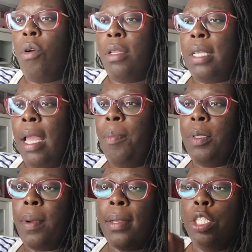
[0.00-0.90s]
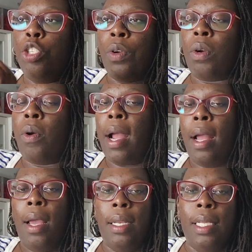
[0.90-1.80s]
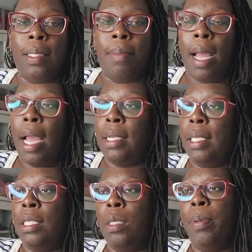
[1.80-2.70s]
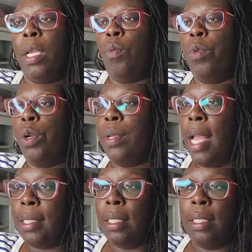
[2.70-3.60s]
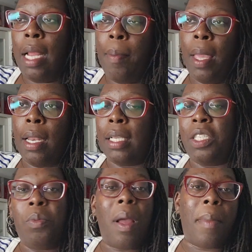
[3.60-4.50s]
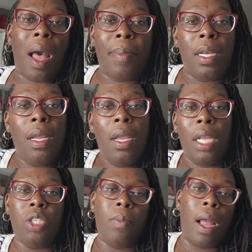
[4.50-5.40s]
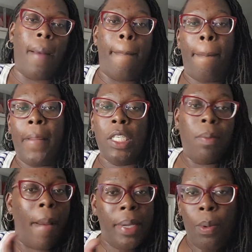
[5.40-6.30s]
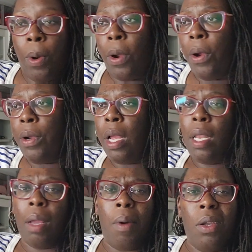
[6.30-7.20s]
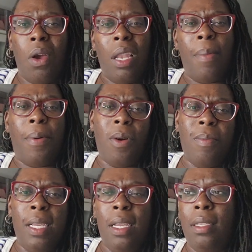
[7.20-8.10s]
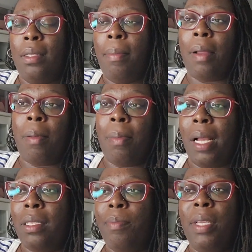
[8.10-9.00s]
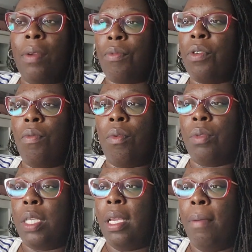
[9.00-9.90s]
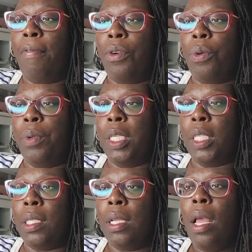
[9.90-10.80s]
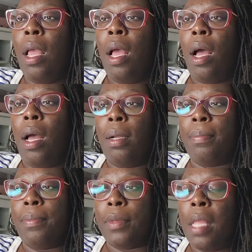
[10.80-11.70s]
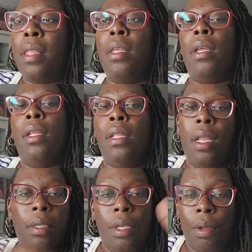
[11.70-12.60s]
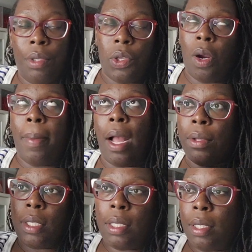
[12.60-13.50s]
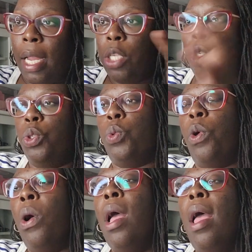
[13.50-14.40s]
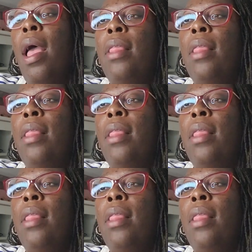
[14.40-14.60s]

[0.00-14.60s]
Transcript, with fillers: Of course, Amp is probably drunk or high out of his mind, and he's just being real nasty to that man. Like, is you my mama? Is you my, is you my B word? Like, why are you all up on me? Blah, blah, blah. Just being real rude to him for no reason. Um, and, the, and then, you know, storm outs as usual.